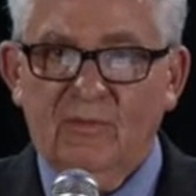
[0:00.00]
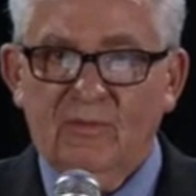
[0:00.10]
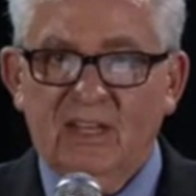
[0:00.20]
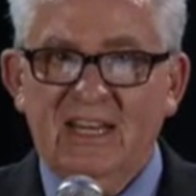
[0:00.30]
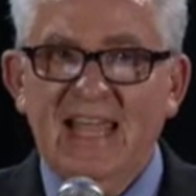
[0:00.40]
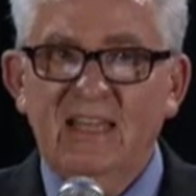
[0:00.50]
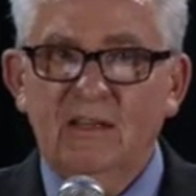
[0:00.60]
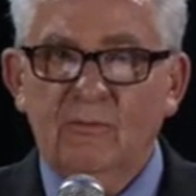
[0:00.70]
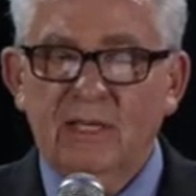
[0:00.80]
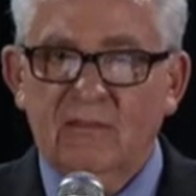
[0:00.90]
The day that
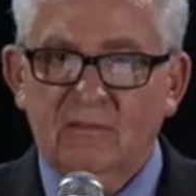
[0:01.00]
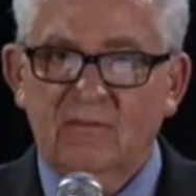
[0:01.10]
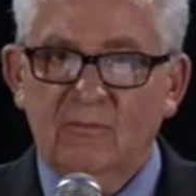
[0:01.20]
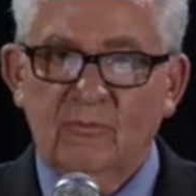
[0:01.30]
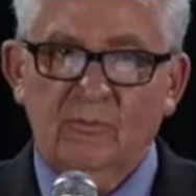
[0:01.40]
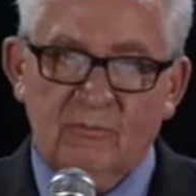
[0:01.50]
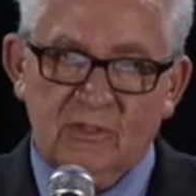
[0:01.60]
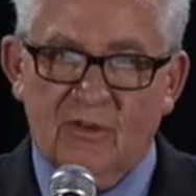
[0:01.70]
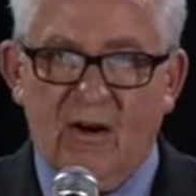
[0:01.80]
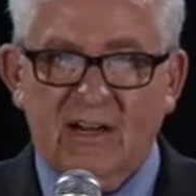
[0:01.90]

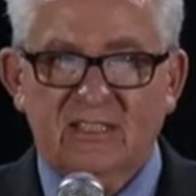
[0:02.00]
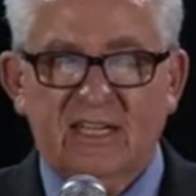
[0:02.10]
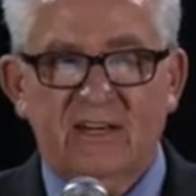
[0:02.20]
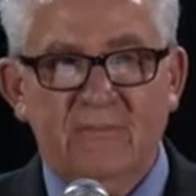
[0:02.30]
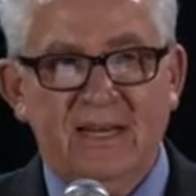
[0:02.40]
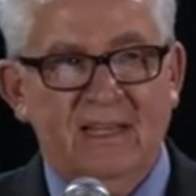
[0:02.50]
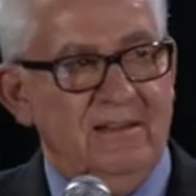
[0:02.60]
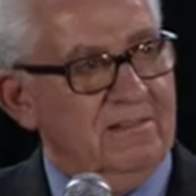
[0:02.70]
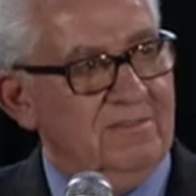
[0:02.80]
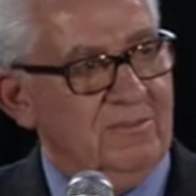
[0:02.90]
our executive committee
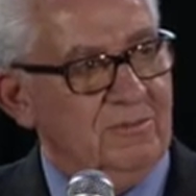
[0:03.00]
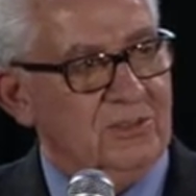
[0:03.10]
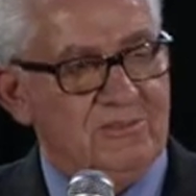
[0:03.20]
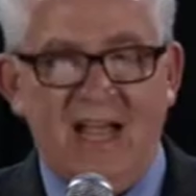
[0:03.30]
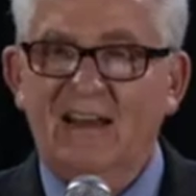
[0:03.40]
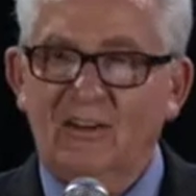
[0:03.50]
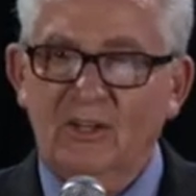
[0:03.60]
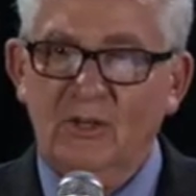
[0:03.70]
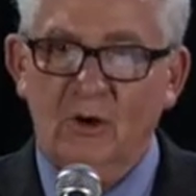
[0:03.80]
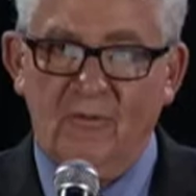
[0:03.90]
was kind of
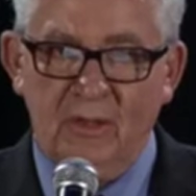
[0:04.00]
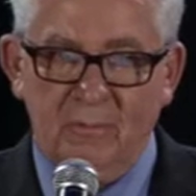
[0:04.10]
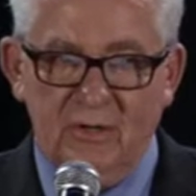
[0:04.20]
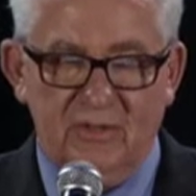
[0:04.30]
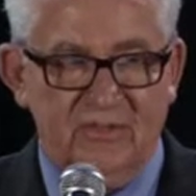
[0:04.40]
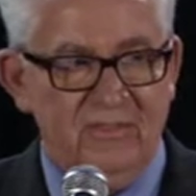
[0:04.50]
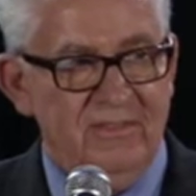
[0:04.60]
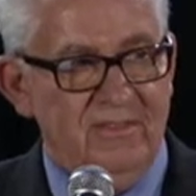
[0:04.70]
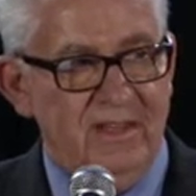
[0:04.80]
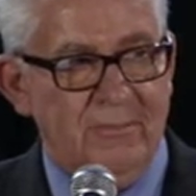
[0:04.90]
looking over the books,
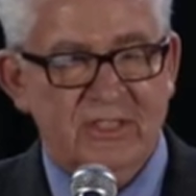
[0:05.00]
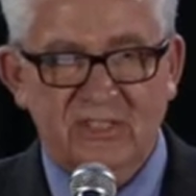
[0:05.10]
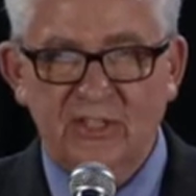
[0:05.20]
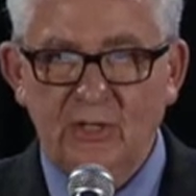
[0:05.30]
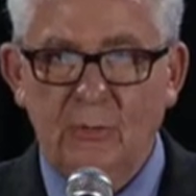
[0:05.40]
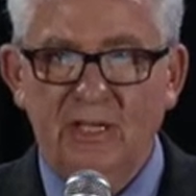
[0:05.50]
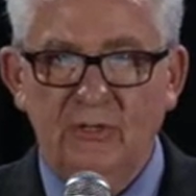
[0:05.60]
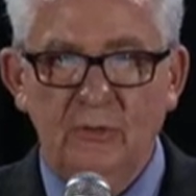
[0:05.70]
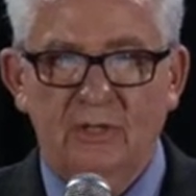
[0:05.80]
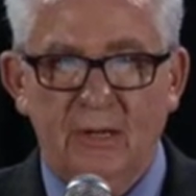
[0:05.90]
and we said, we
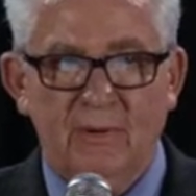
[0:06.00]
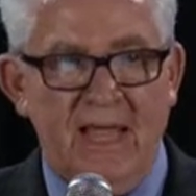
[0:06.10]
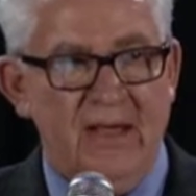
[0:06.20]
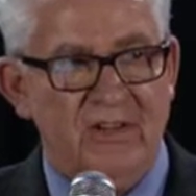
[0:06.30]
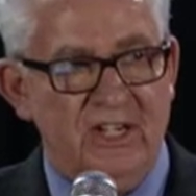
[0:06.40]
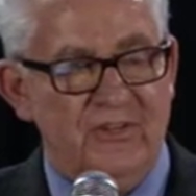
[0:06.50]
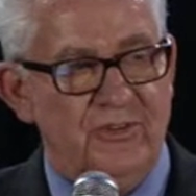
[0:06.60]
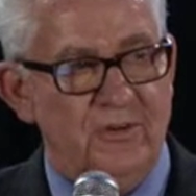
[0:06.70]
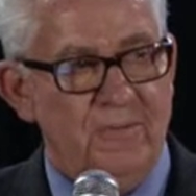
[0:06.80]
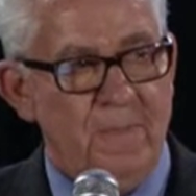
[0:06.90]
do think we have an
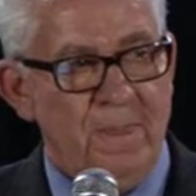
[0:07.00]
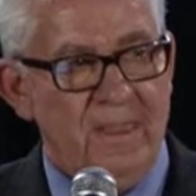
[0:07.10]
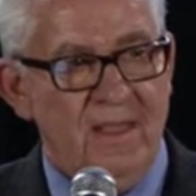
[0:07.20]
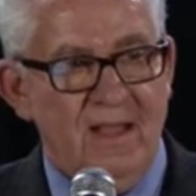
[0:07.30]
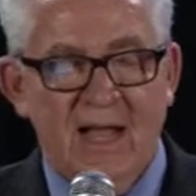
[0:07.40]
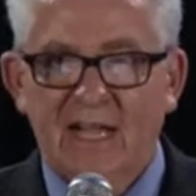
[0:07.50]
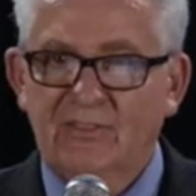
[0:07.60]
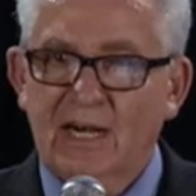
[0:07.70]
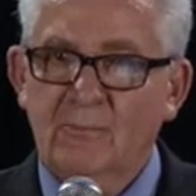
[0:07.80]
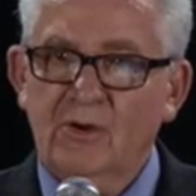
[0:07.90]
issue. I
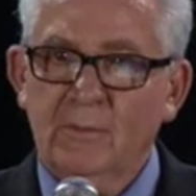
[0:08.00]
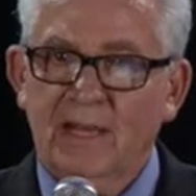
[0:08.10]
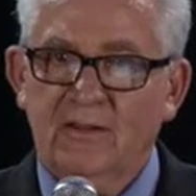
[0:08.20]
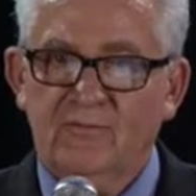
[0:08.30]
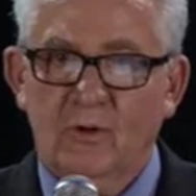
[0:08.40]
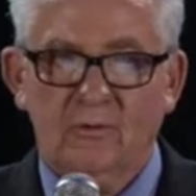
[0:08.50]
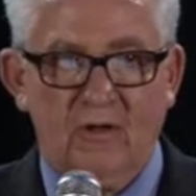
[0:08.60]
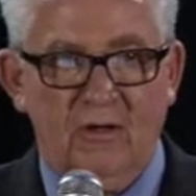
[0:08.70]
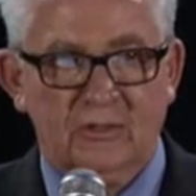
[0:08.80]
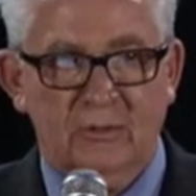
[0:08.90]
said, I'm going to make a phone
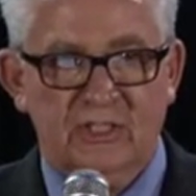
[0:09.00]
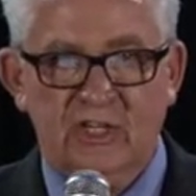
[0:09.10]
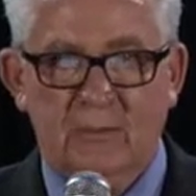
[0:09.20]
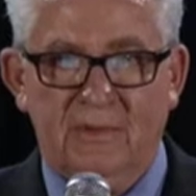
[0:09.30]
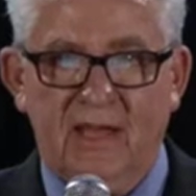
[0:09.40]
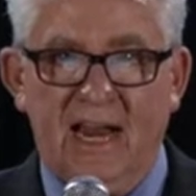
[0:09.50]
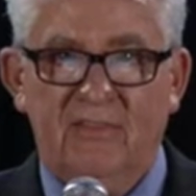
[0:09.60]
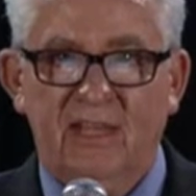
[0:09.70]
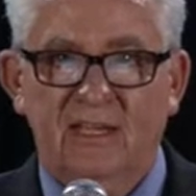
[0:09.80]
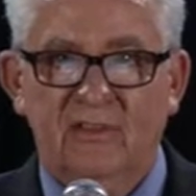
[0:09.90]
call to a gentleman that I
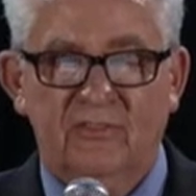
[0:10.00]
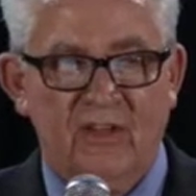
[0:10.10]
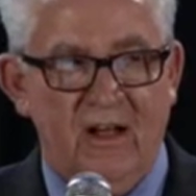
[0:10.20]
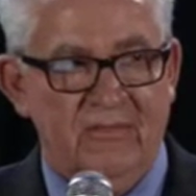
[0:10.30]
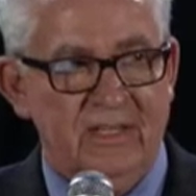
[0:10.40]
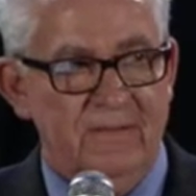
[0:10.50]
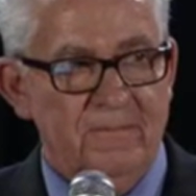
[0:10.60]
think can solve it.